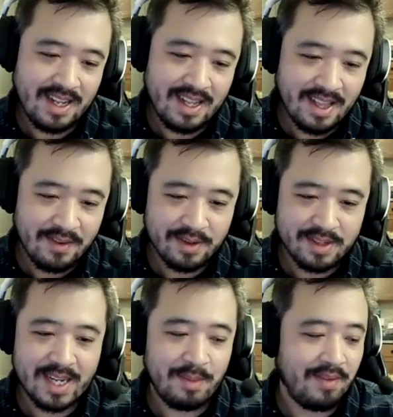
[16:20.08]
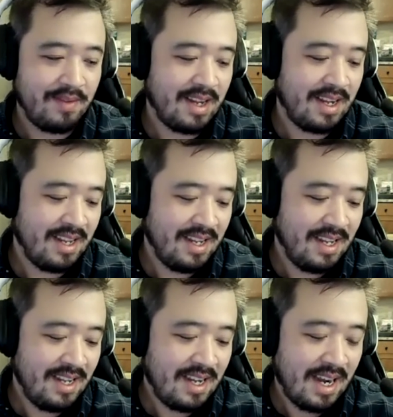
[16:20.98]
like for example, if I
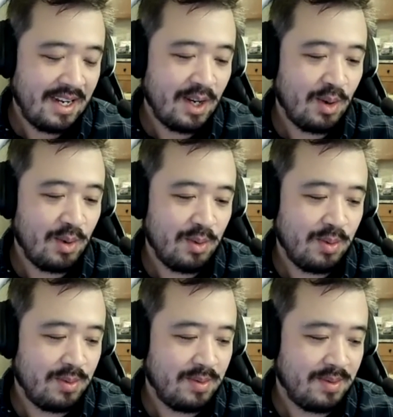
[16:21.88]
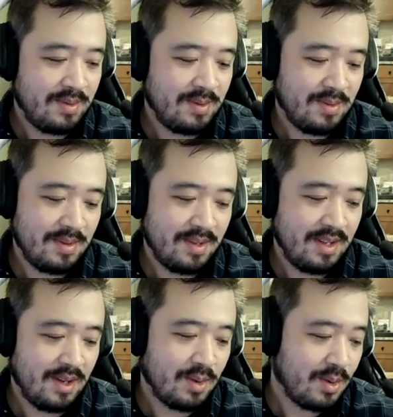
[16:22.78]
know
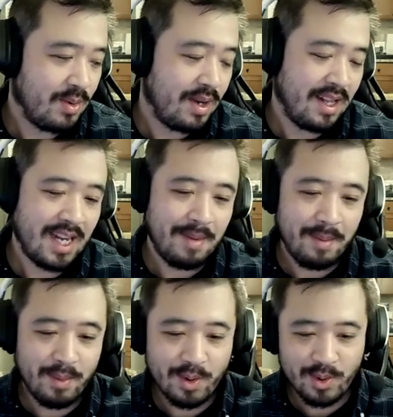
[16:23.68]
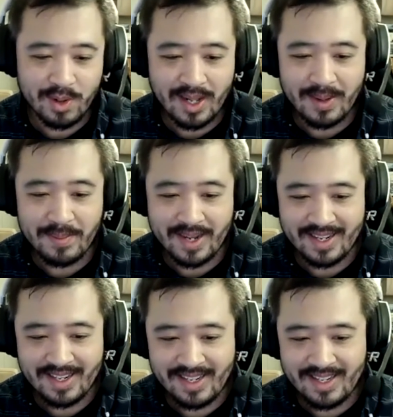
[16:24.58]
quite a lot about Mortal Kombat,
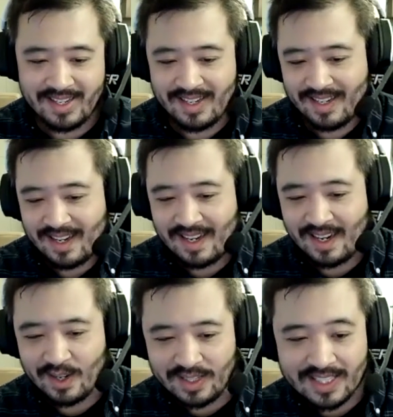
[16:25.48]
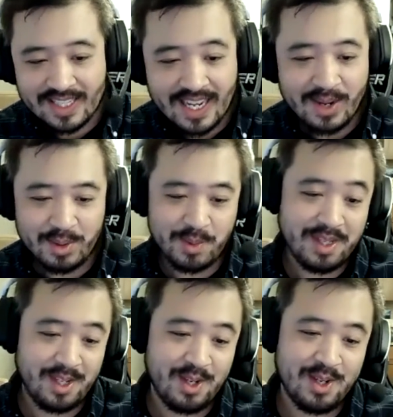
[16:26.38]
I can say I was
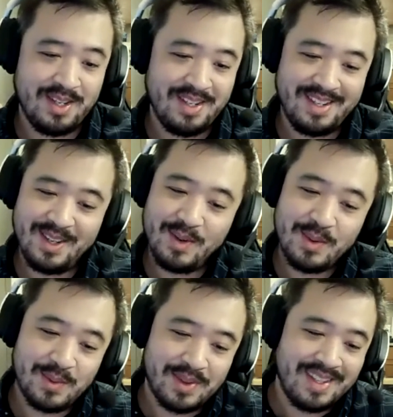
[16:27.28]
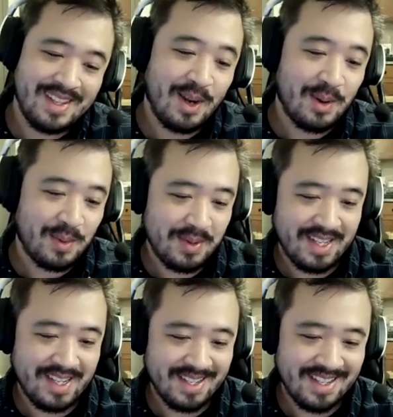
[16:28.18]
really good. No one will know really.